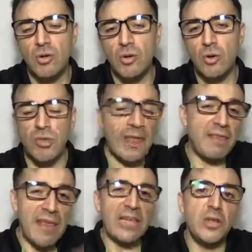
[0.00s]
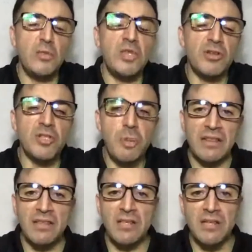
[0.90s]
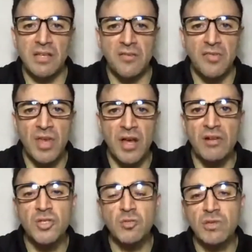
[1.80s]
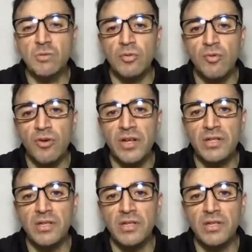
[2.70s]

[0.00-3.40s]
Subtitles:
or that they need to be transplanted if they are suitable for it.